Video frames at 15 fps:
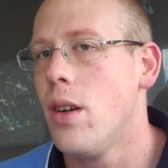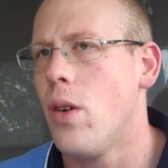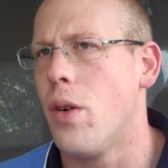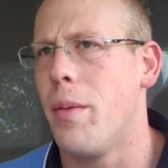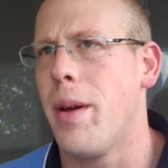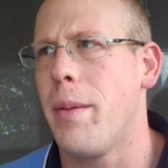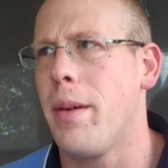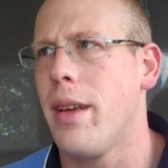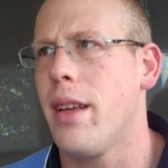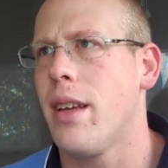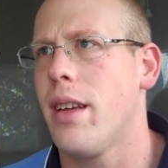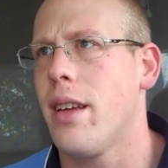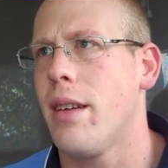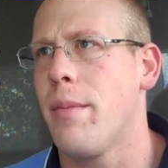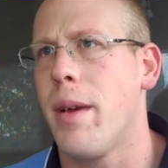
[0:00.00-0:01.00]
Or maybe
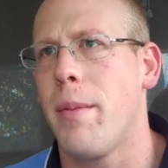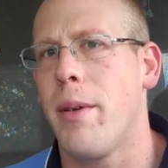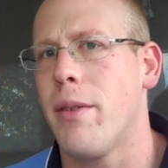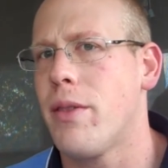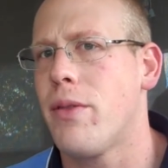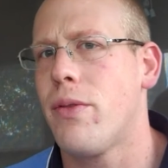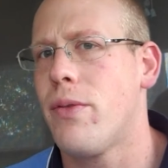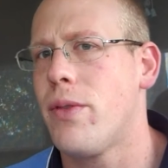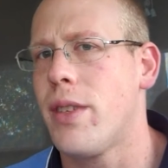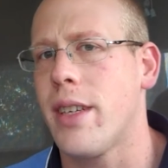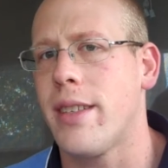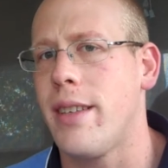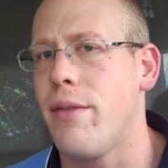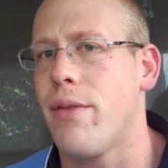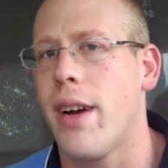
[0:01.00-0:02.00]
it's
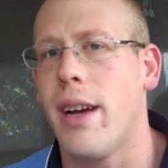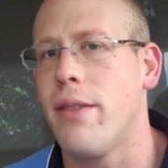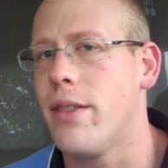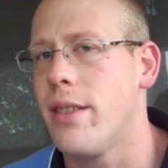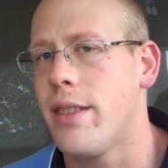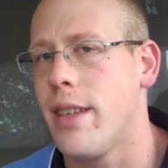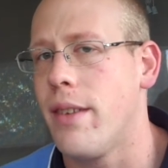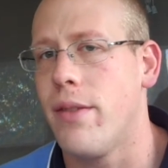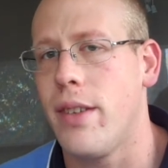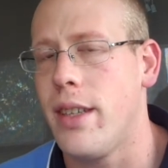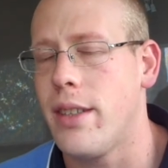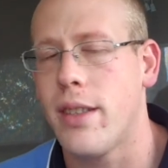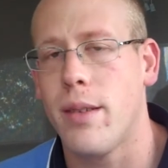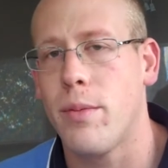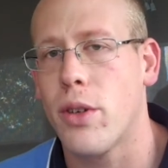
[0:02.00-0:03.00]
65 and
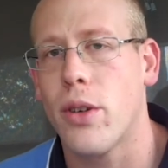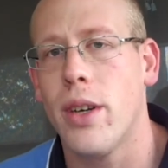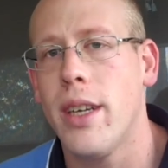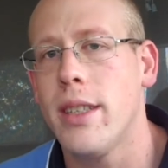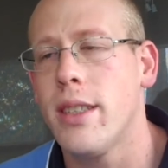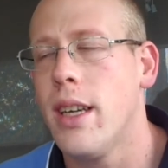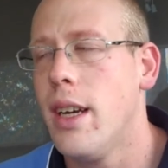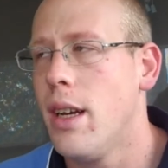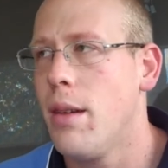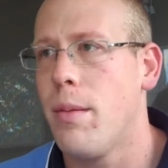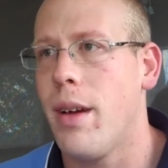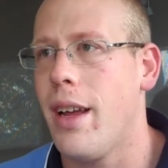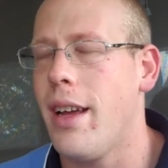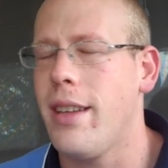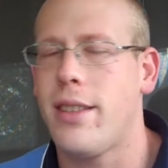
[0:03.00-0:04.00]
70 some degrees,
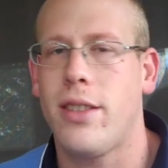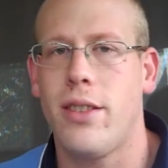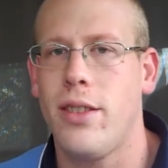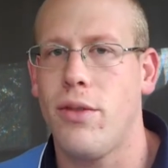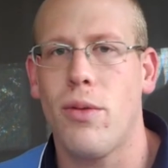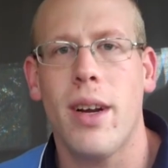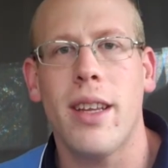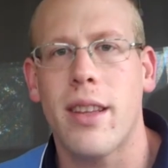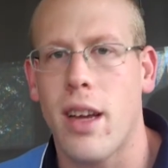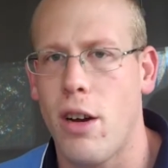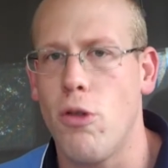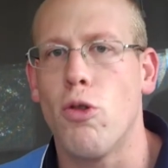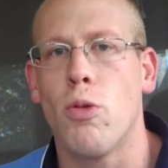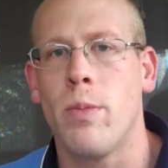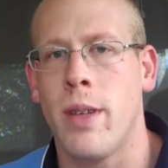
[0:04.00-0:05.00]
but it's right
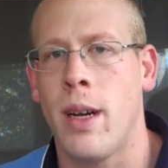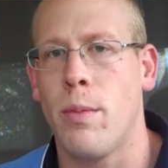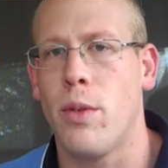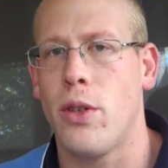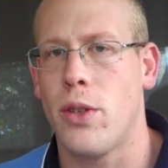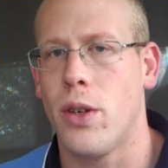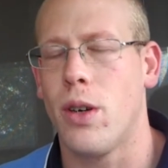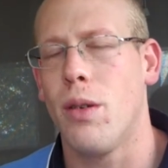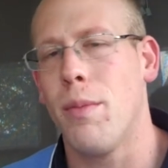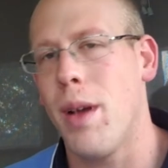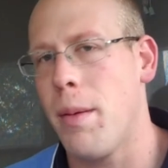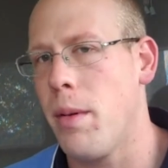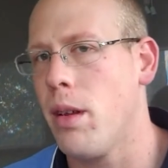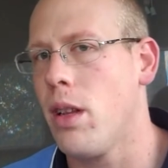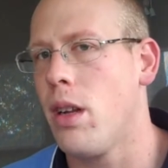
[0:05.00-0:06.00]
there, room temperature,
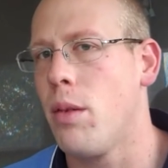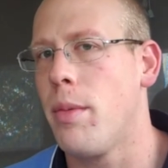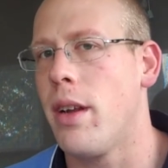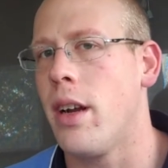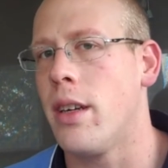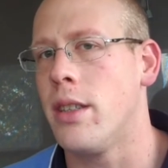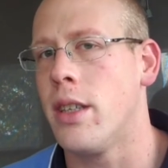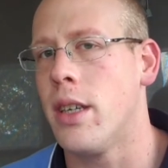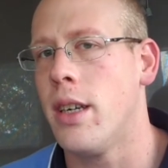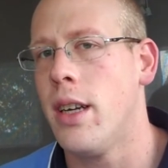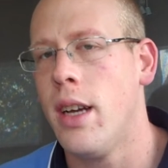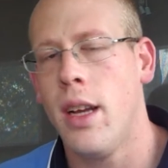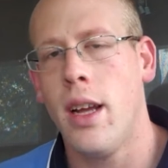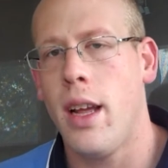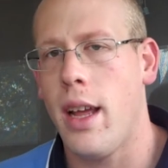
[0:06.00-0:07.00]
maybe a little bit under,
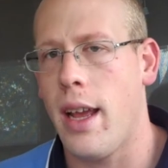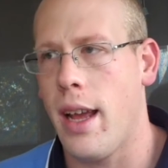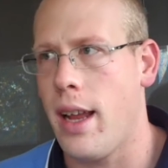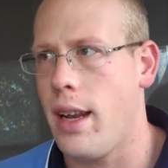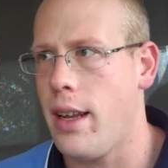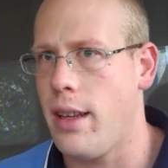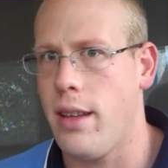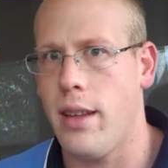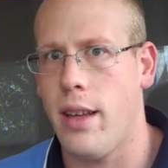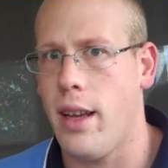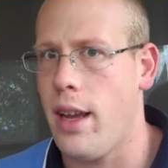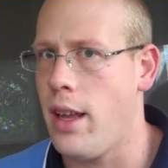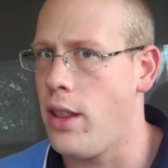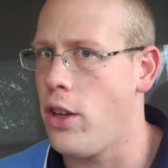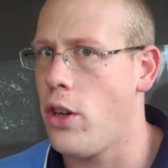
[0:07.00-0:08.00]
and
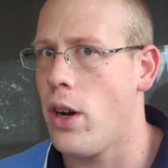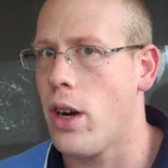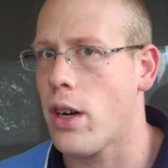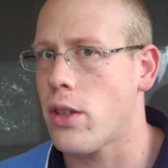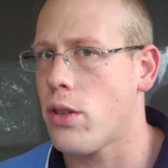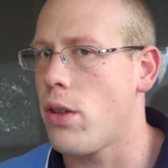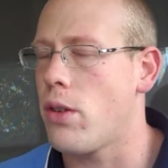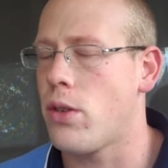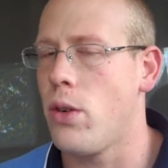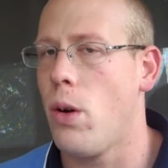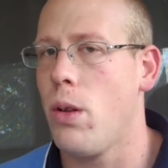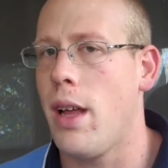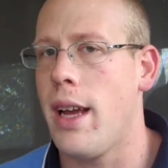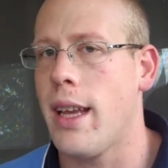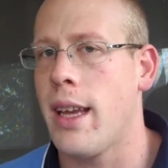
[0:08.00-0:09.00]
in the dark, so there's
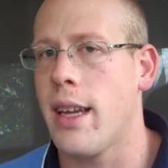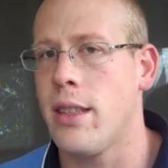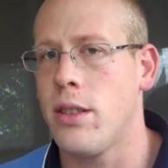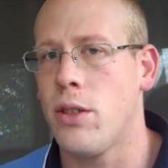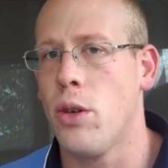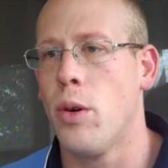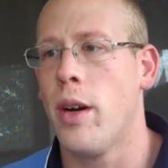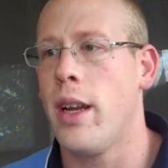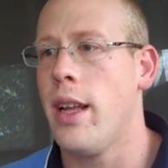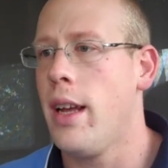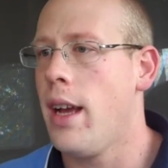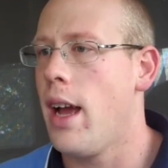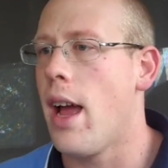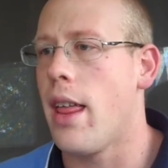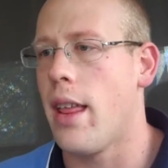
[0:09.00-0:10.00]
no light getting to it,
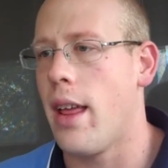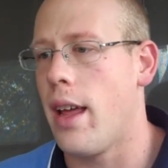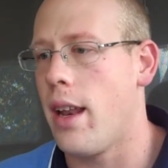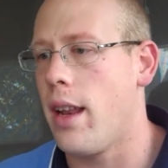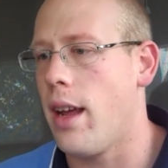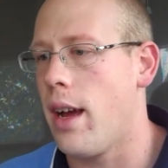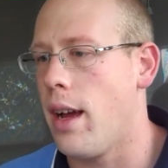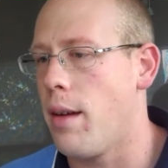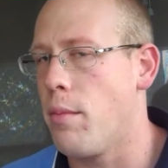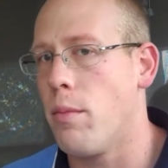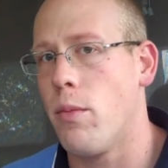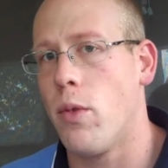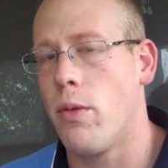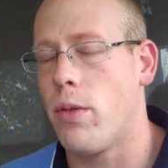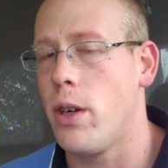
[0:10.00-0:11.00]
and
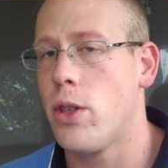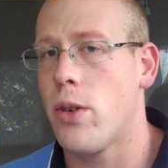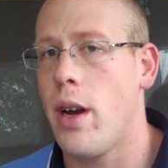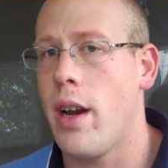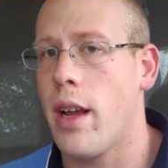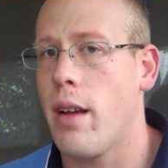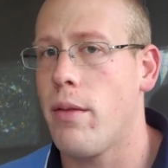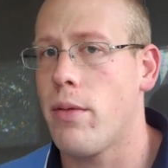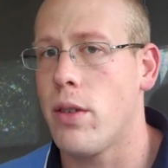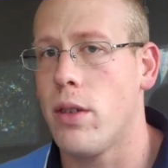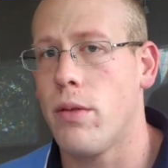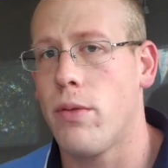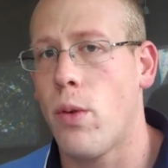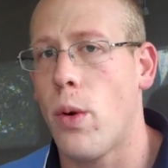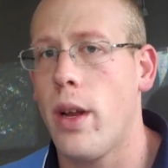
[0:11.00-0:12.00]
I'm refrigerating it
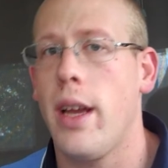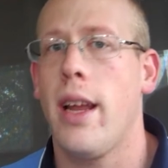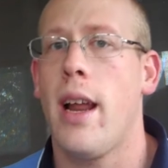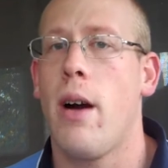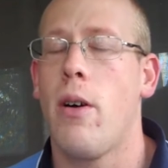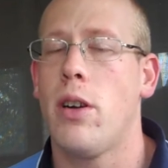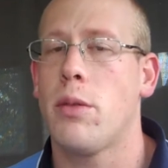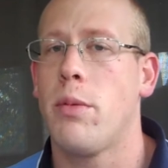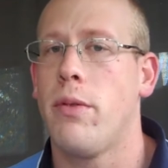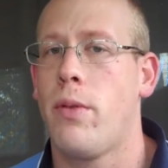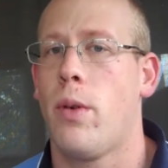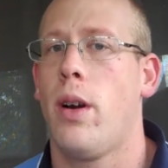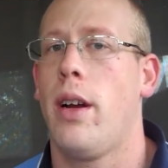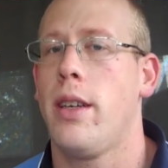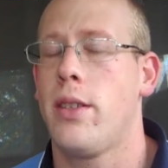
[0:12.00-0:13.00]
for 48 hours
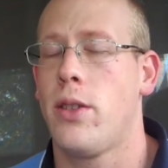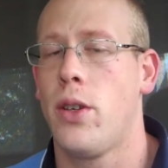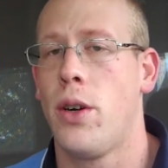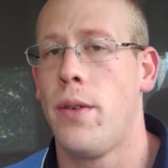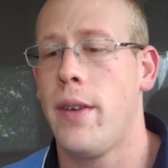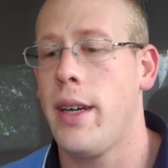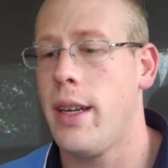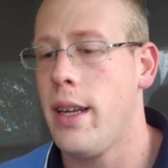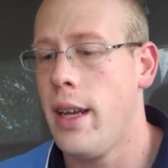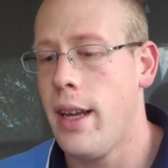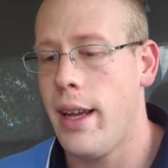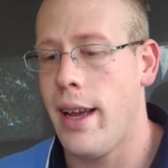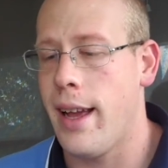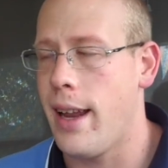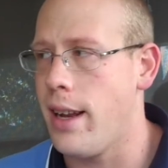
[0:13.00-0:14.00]
before I serve it,
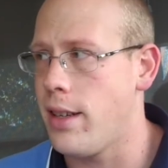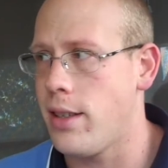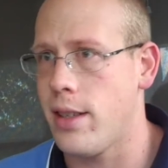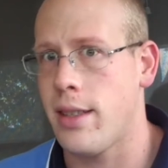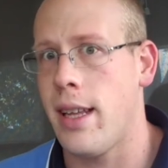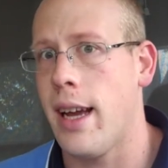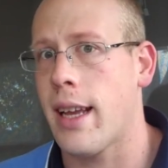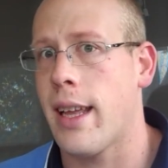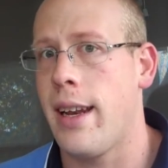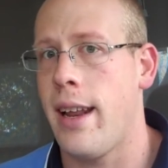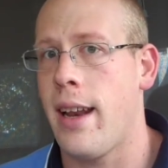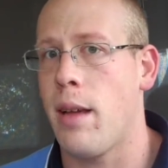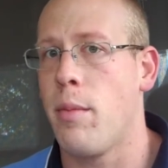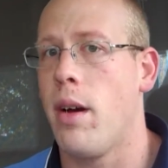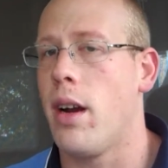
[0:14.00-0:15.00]
and it's just not getting
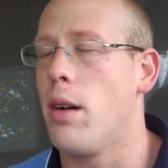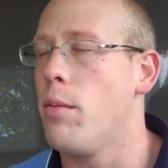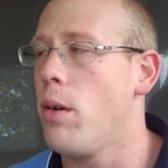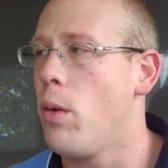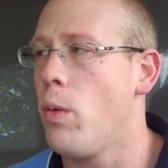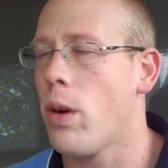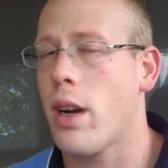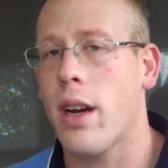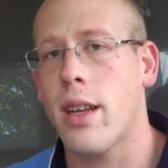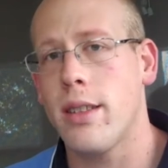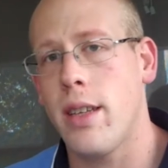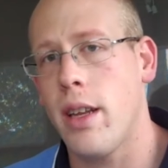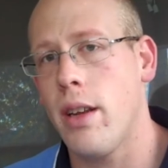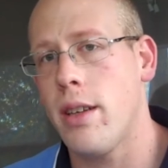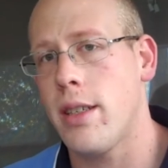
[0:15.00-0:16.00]
any better. But we're going to
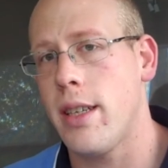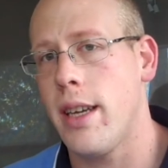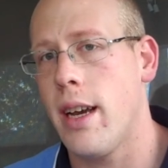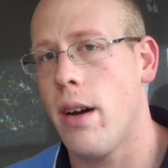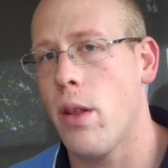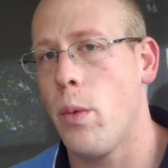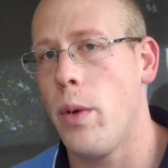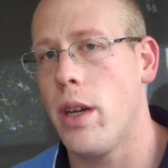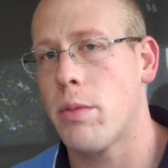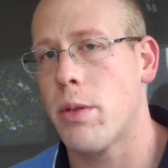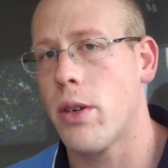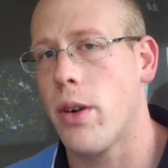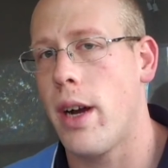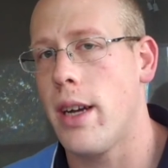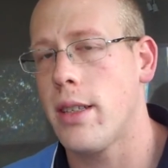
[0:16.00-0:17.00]
continue to see how the weeks
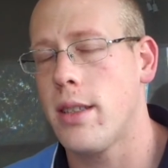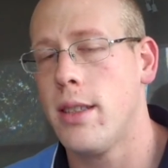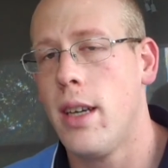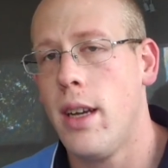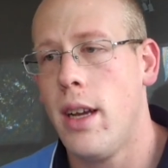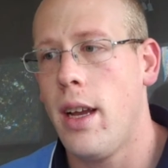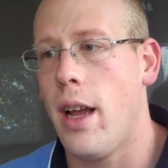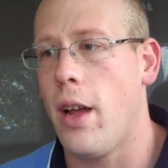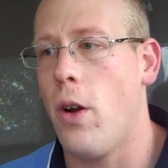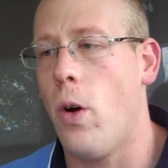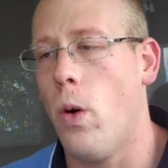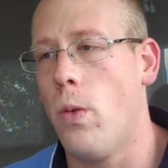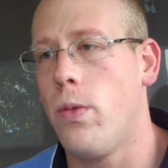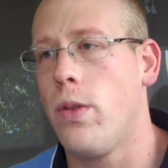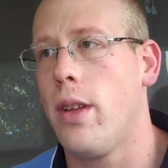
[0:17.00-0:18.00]
progress, and
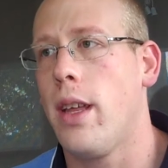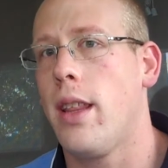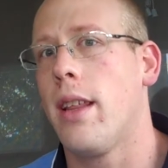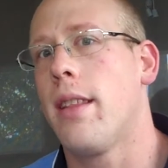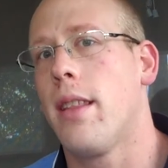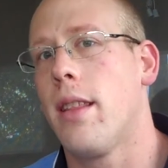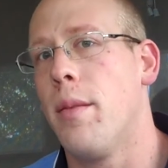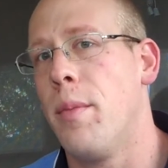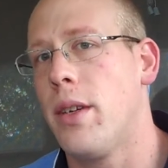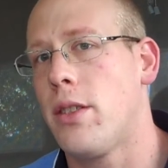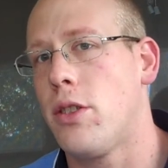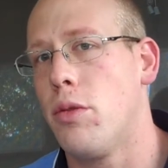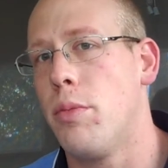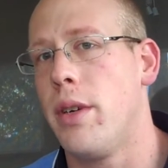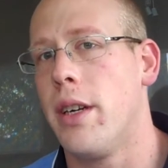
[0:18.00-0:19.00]
hopefully the
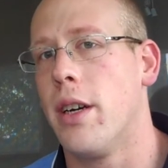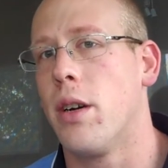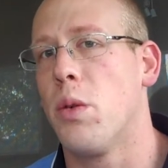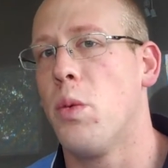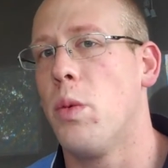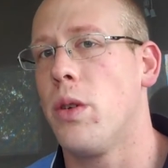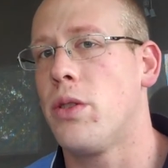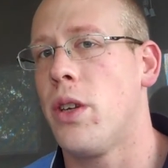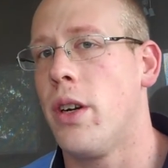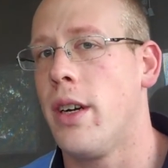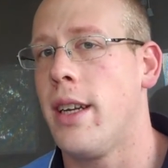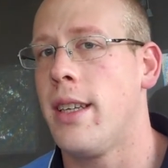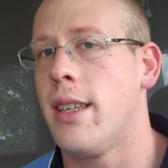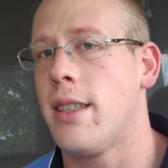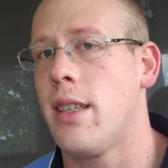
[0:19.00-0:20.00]
Mr. Beer will turn
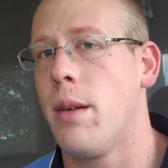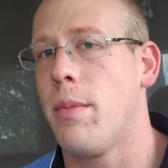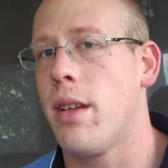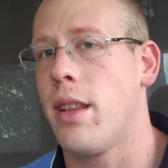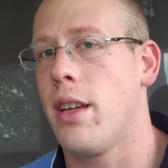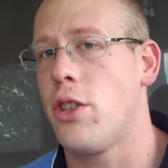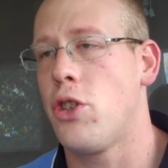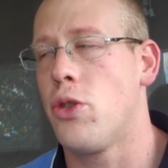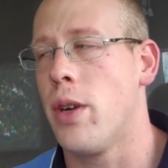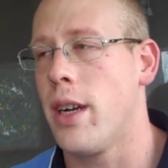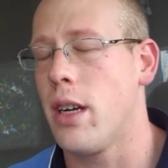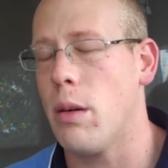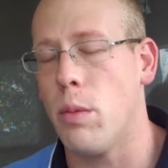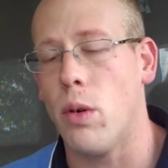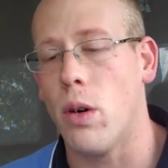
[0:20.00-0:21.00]
into something that's
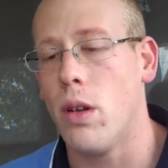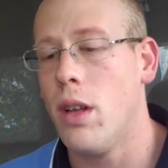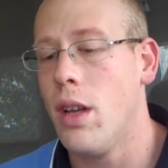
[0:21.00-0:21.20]
drinkable.